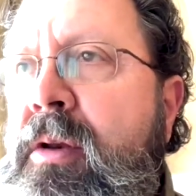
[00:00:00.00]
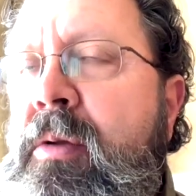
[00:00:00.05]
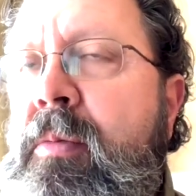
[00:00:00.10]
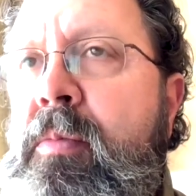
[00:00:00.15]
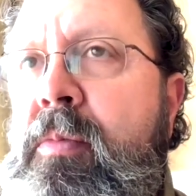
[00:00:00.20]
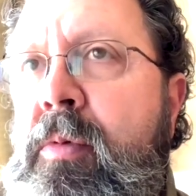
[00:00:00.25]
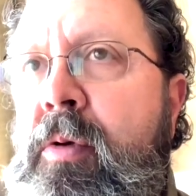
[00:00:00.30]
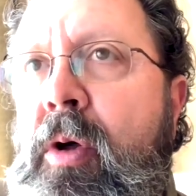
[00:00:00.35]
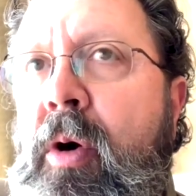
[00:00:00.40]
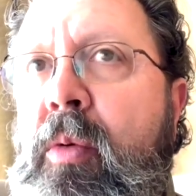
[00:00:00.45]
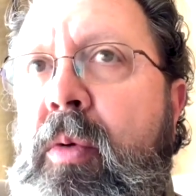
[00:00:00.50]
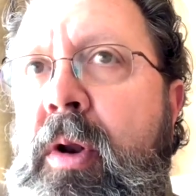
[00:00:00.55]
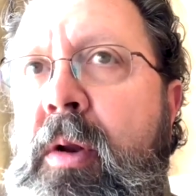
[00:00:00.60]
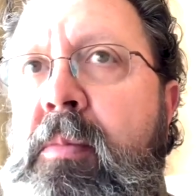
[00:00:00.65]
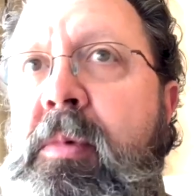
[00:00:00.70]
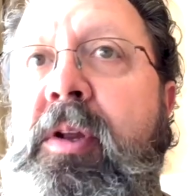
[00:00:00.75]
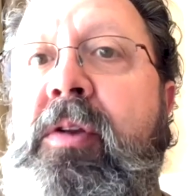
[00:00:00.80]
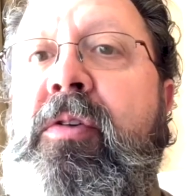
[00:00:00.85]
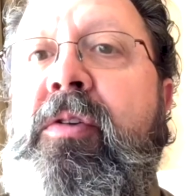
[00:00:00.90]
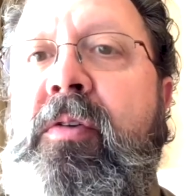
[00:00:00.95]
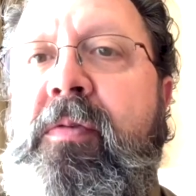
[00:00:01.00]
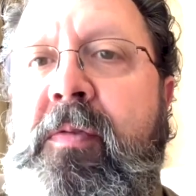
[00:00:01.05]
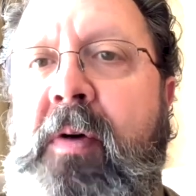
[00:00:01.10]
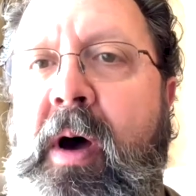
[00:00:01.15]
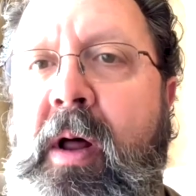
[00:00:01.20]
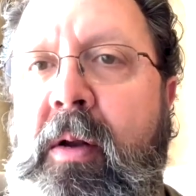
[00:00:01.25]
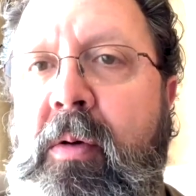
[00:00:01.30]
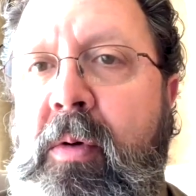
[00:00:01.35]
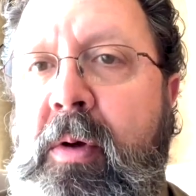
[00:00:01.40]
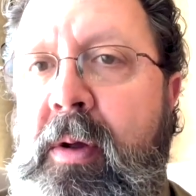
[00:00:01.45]
to know what it means to
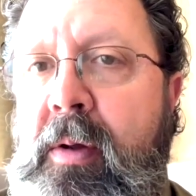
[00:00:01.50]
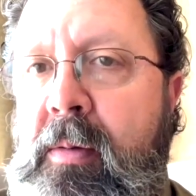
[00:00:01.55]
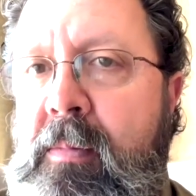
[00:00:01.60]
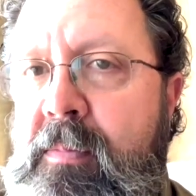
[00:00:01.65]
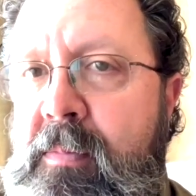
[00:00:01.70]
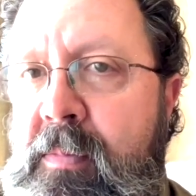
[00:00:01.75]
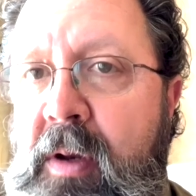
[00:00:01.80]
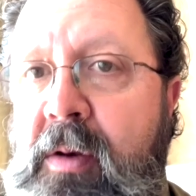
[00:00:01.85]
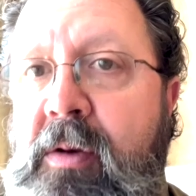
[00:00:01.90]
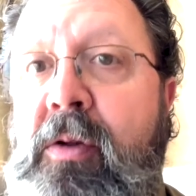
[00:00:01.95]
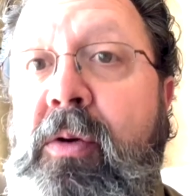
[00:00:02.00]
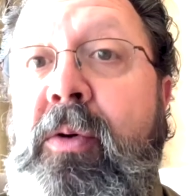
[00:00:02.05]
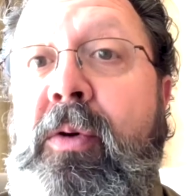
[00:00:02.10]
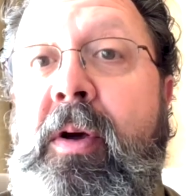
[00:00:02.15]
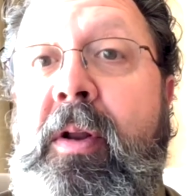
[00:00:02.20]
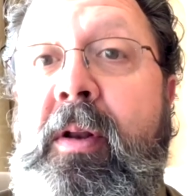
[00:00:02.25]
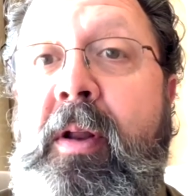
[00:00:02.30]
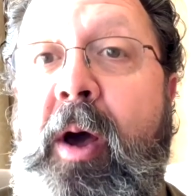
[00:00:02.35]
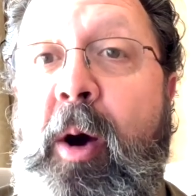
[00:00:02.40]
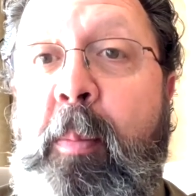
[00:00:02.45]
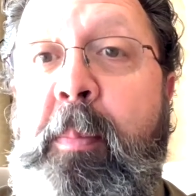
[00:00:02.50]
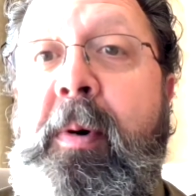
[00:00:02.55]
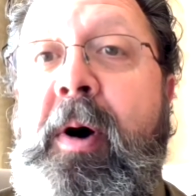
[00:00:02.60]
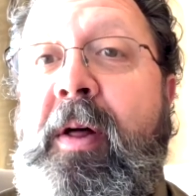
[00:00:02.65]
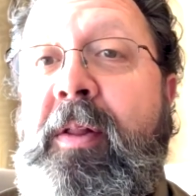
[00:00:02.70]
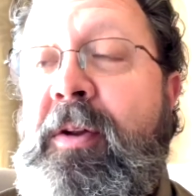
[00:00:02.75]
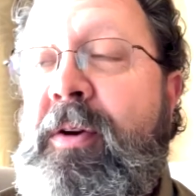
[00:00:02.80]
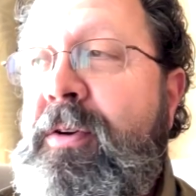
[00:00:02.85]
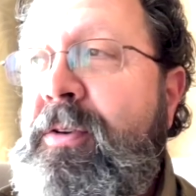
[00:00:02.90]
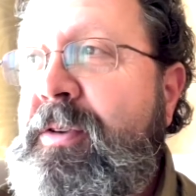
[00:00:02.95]
follow him, you can help
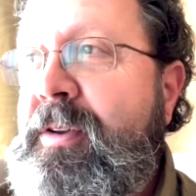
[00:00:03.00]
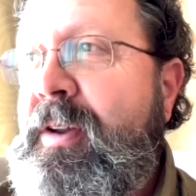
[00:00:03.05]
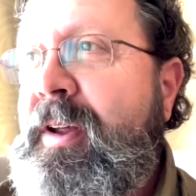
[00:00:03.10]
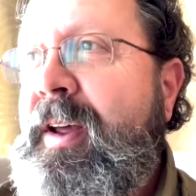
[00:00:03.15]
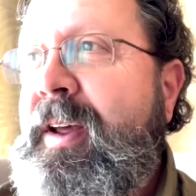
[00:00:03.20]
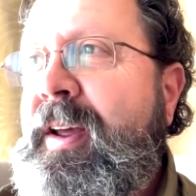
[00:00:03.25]
others.